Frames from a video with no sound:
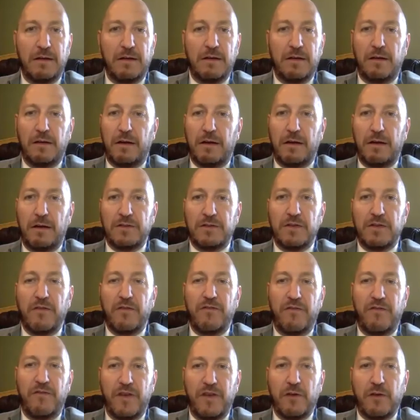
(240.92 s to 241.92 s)
a
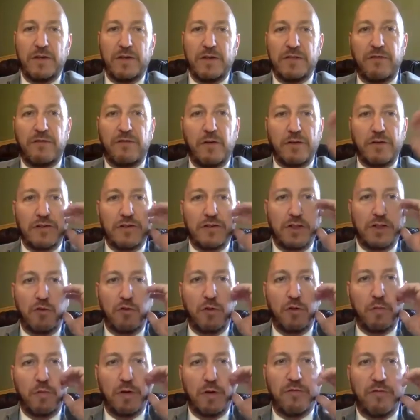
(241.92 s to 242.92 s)
very diverse
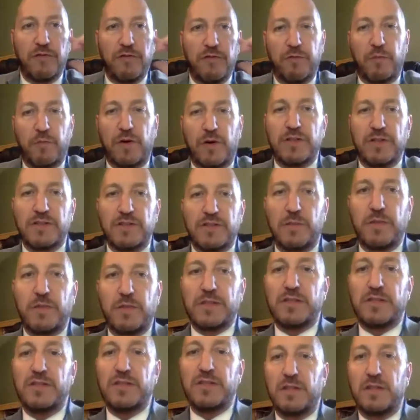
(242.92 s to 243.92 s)
group of
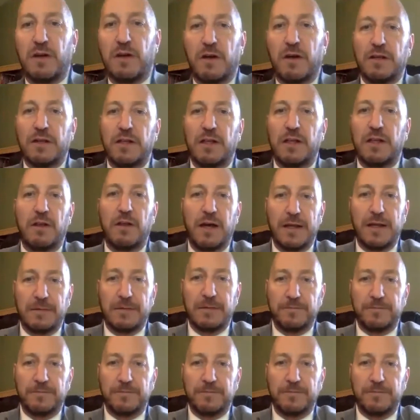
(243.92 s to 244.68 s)
participants on the line.